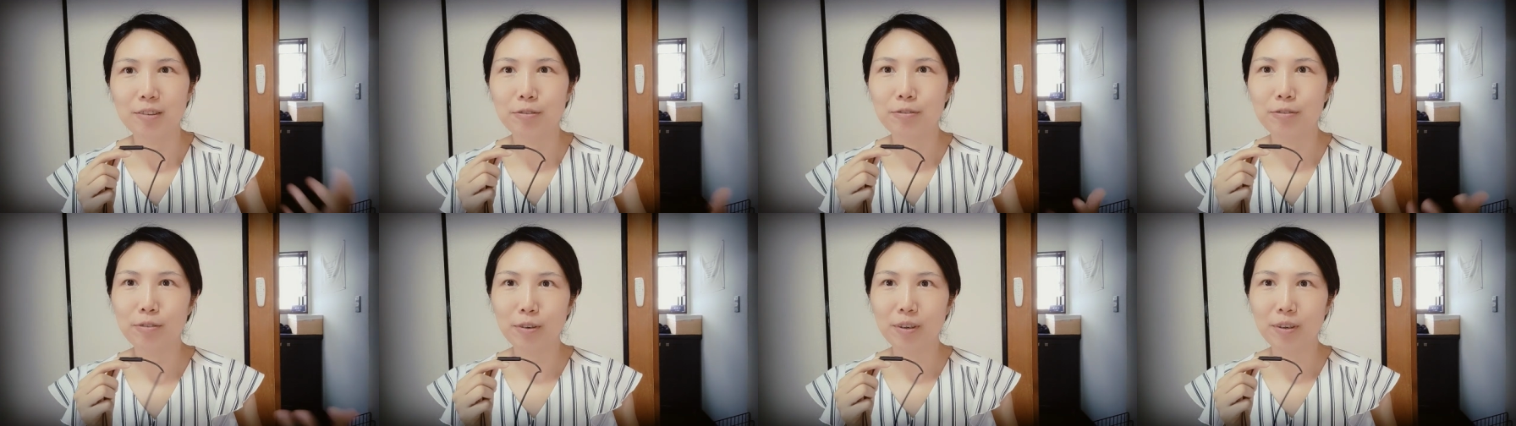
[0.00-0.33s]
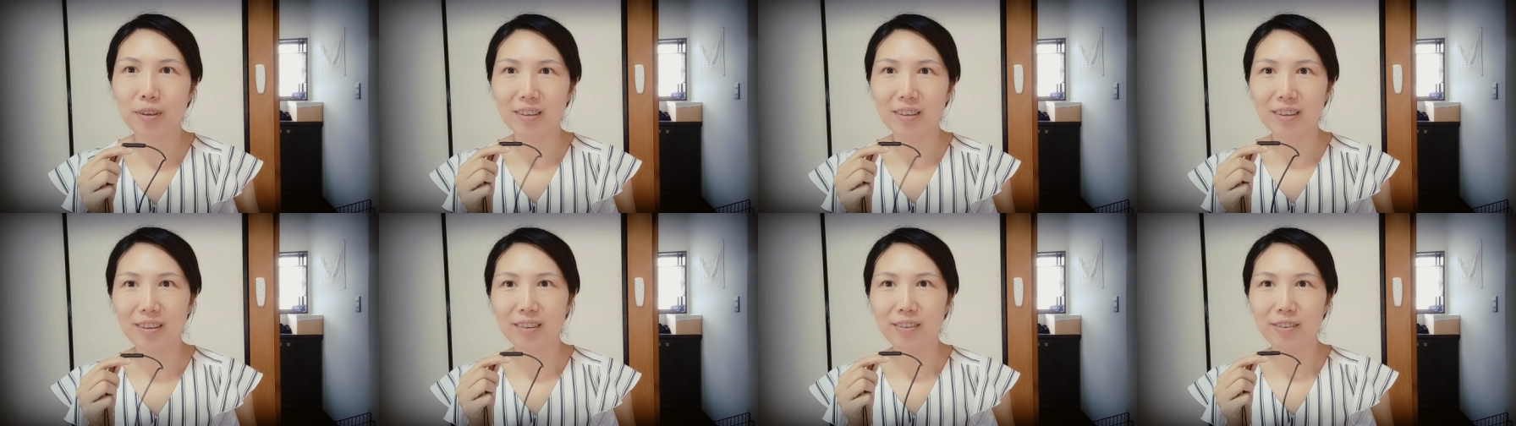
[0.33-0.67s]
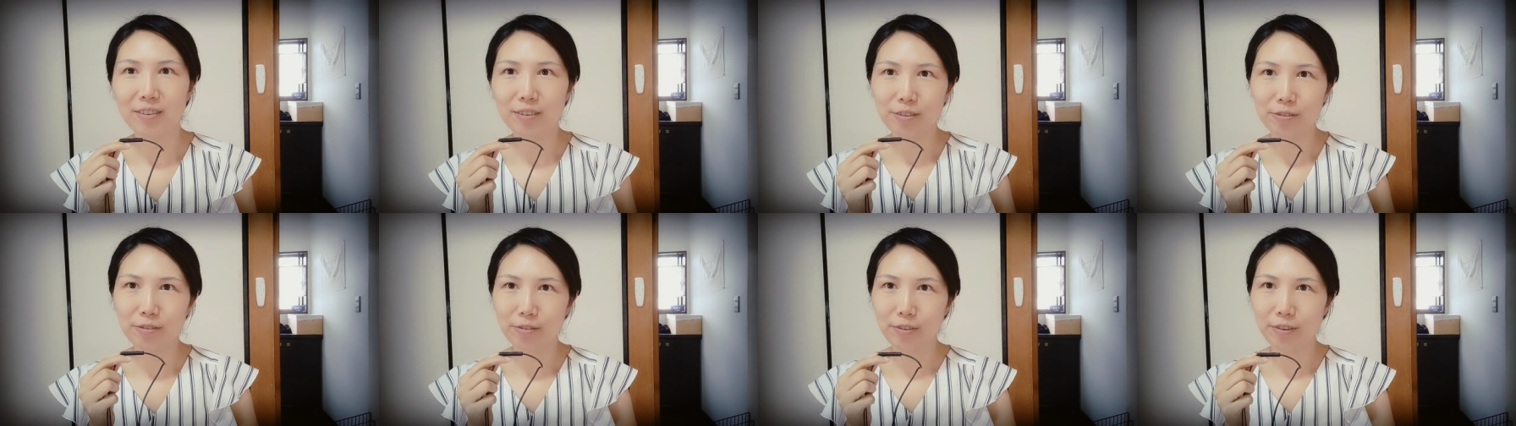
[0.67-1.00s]
for
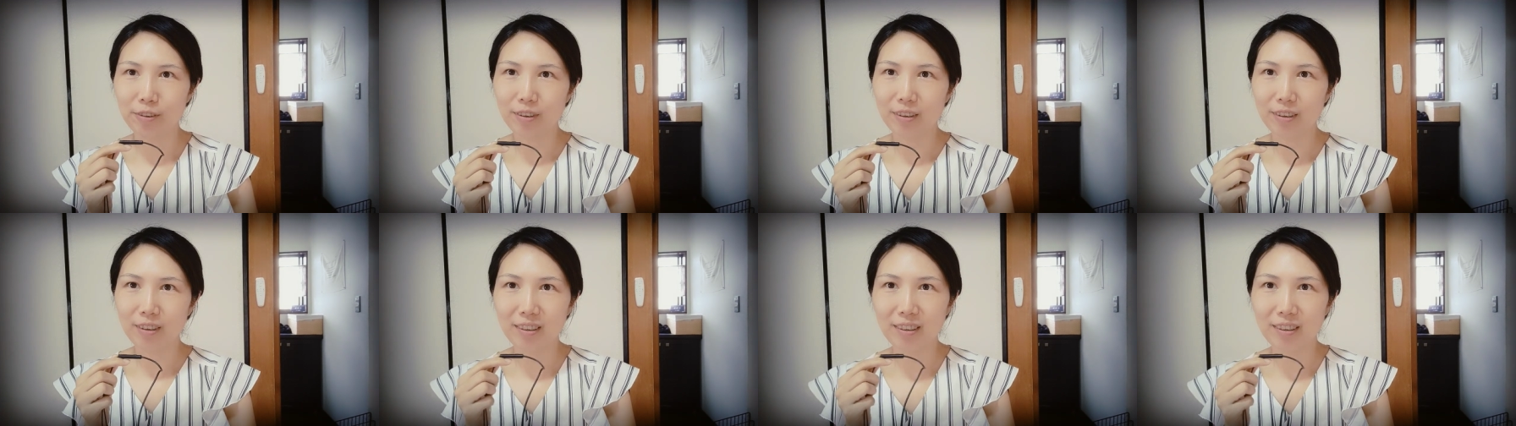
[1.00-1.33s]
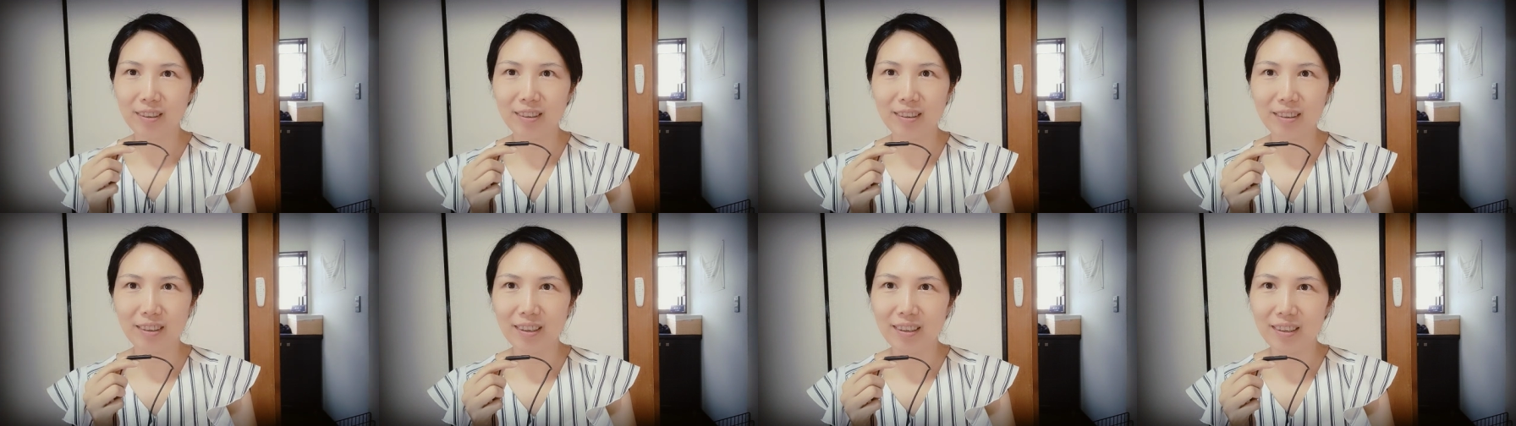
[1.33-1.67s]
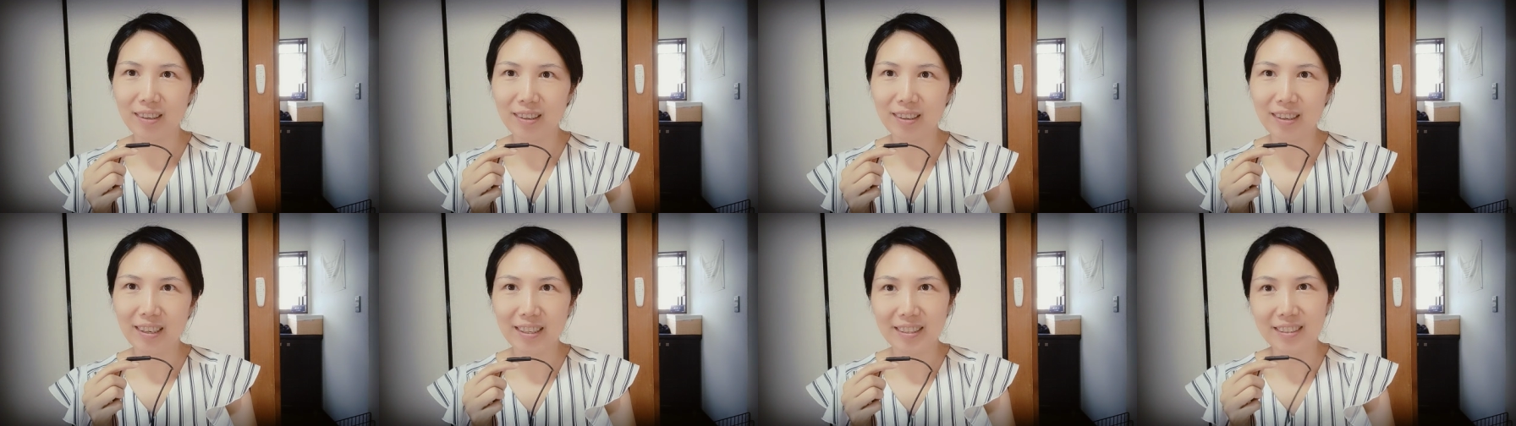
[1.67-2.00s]
for
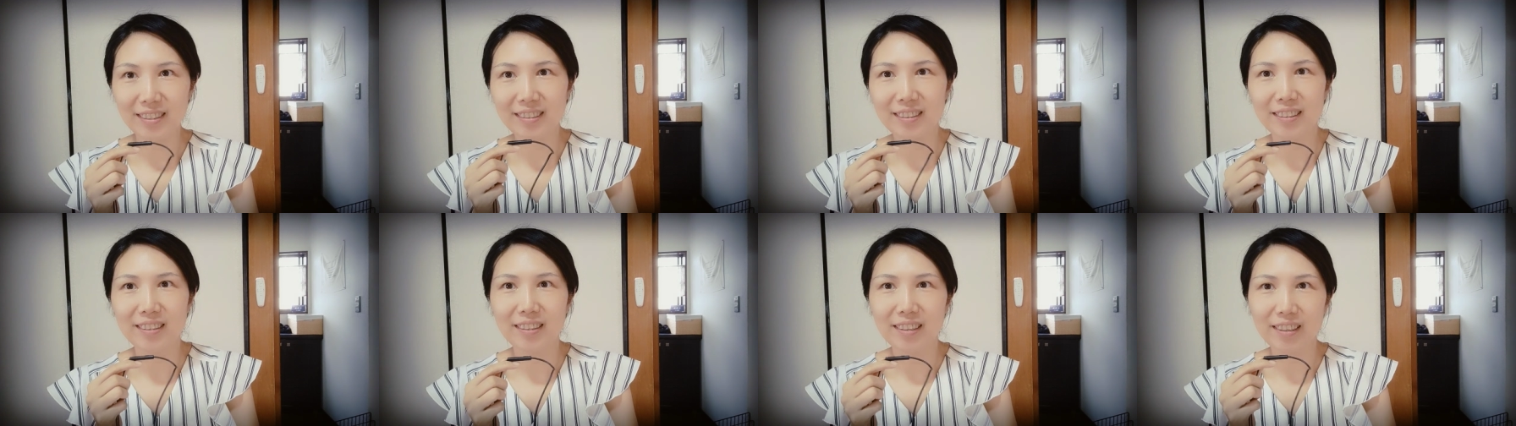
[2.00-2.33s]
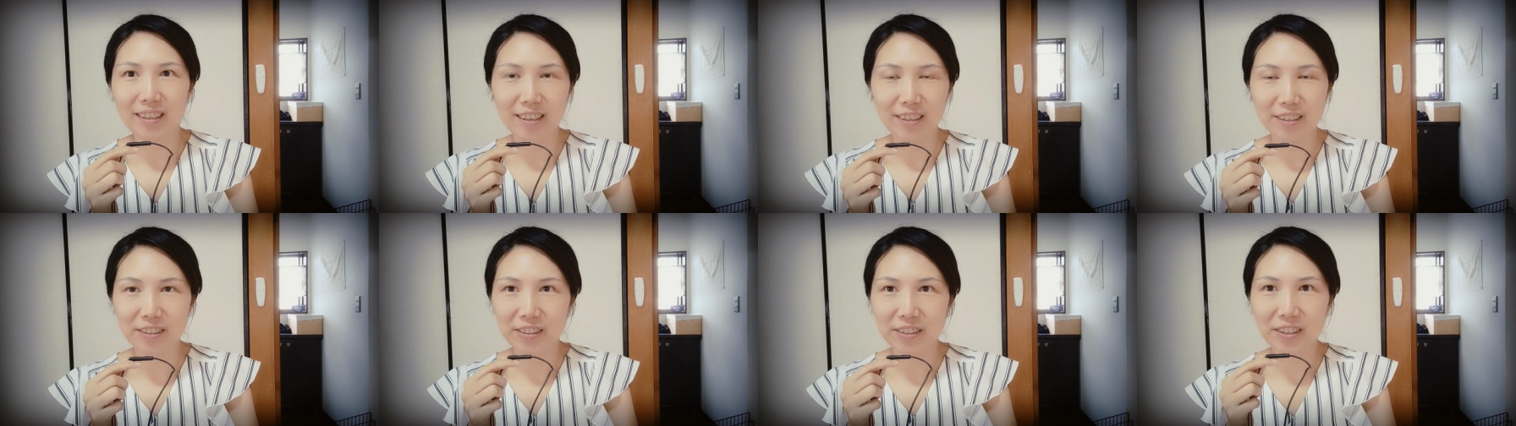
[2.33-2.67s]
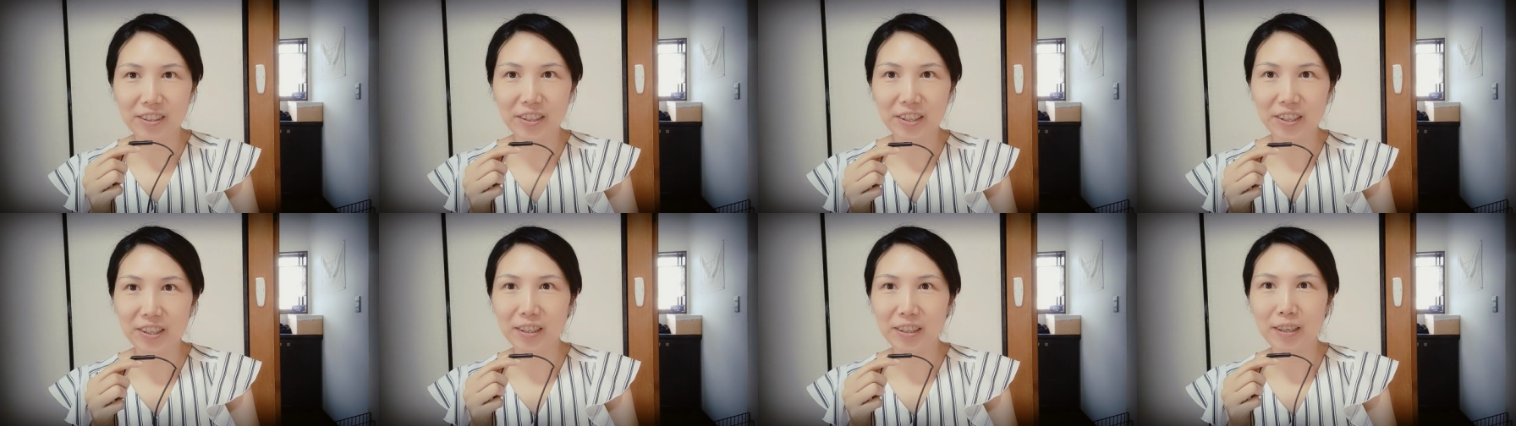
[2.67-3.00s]
uh, us
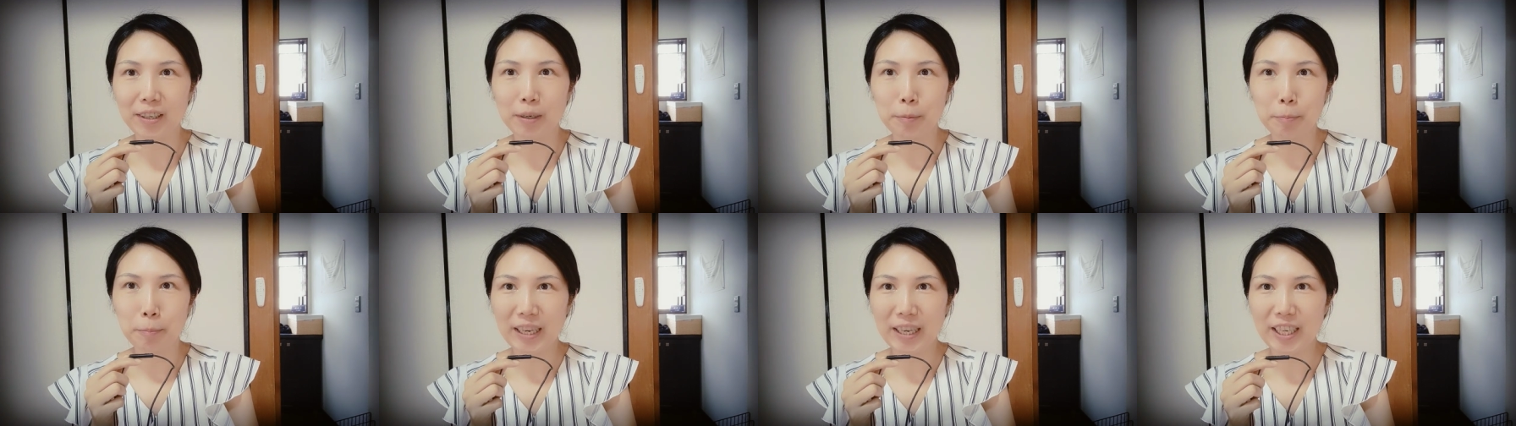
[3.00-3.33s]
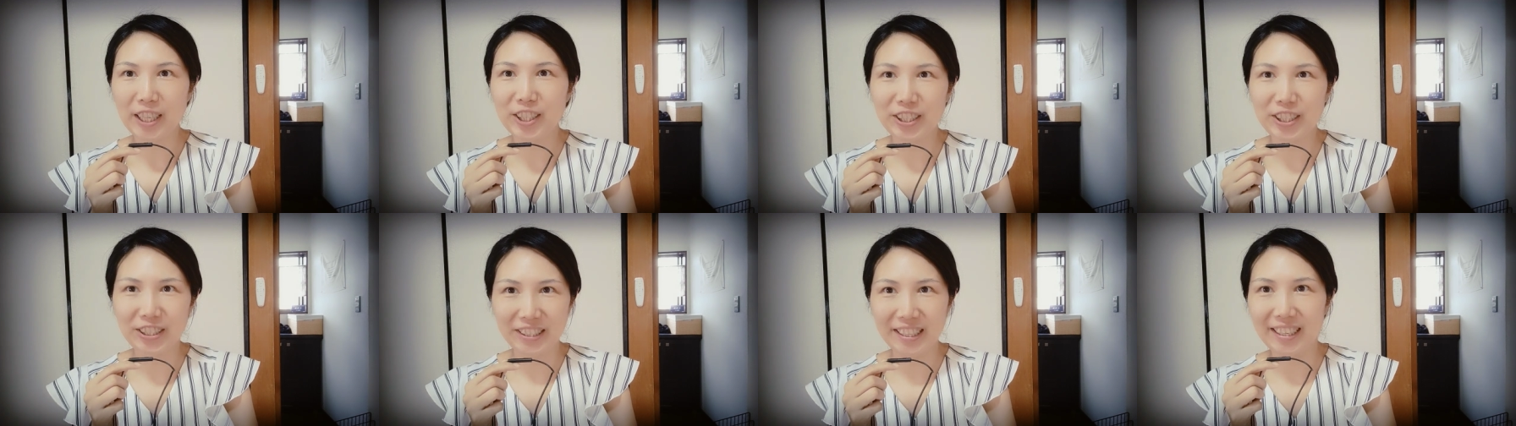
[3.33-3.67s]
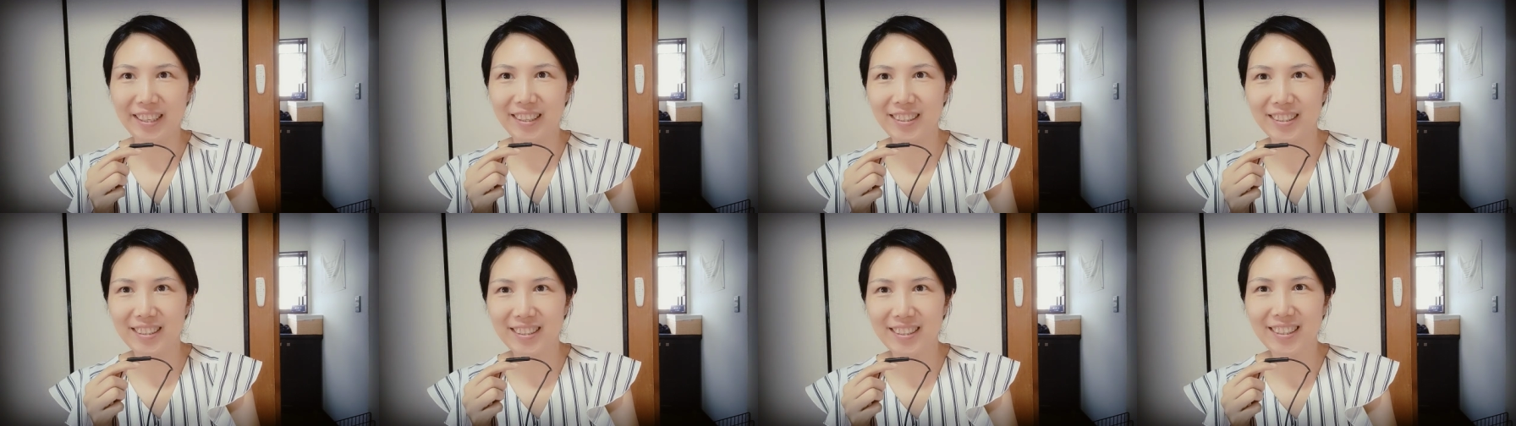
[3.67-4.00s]
their
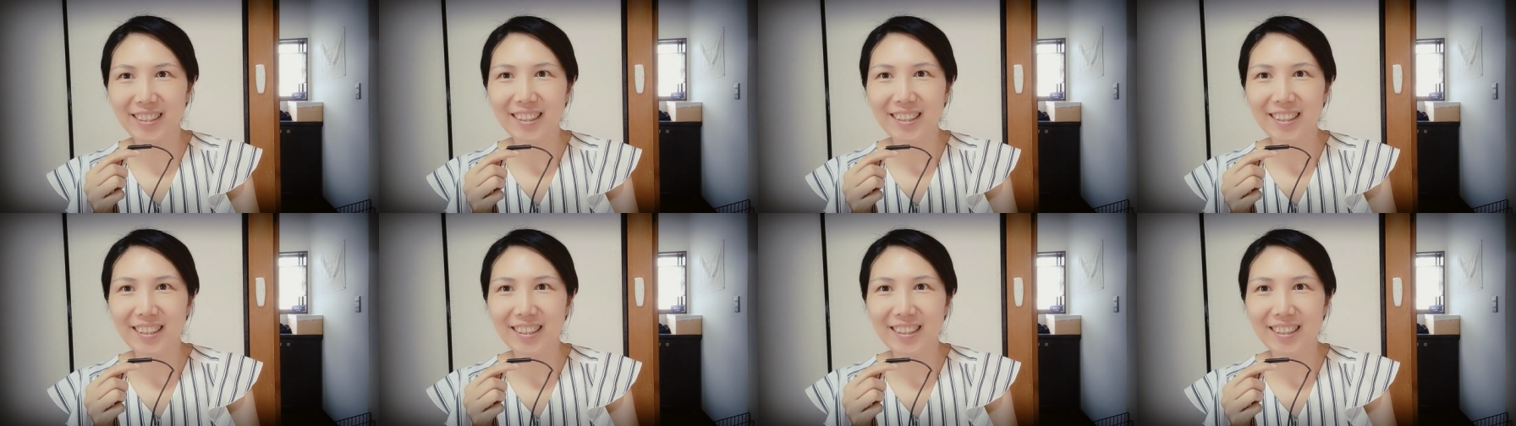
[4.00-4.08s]
Beijingness,